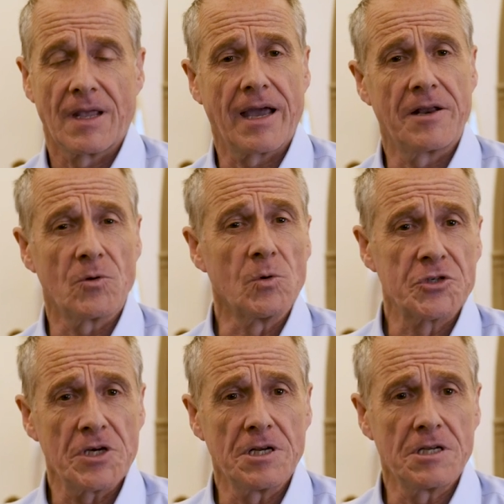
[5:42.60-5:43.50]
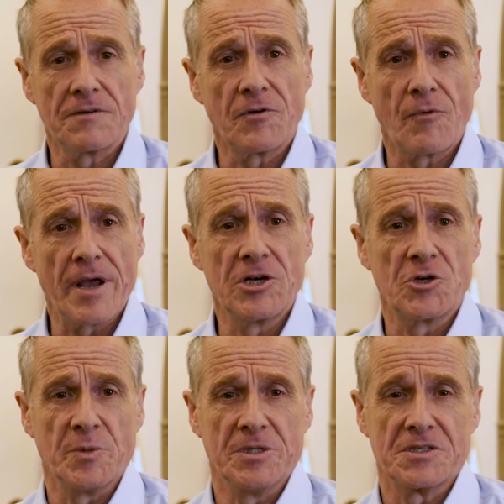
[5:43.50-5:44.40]
And alternative
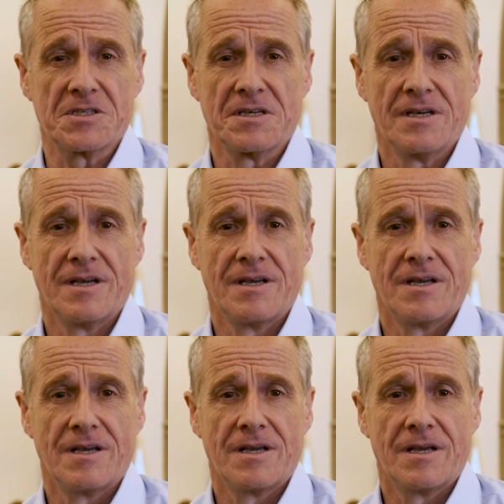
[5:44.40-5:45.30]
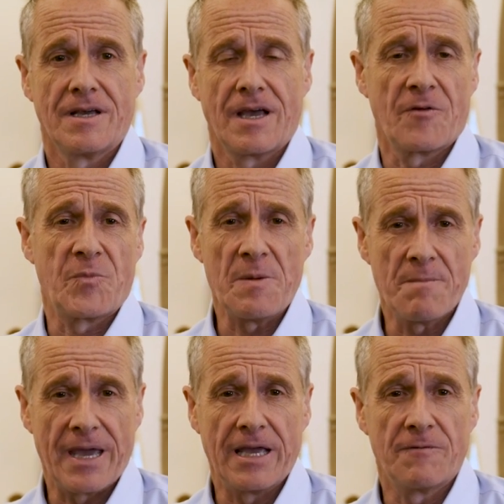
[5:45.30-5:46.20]
arrangements have been
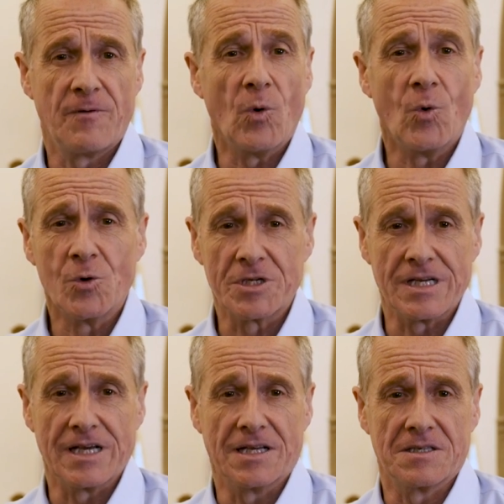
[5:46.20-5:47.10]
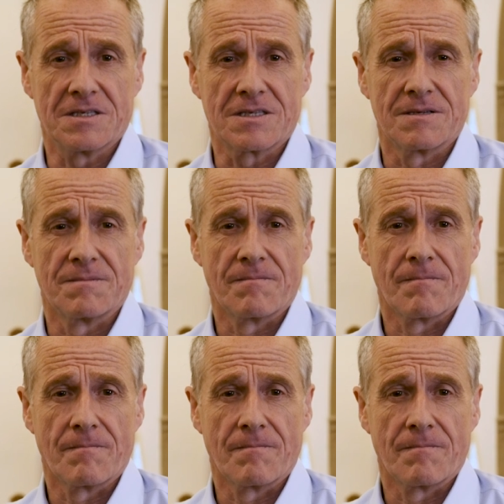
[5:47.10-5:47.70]
made for ordinands.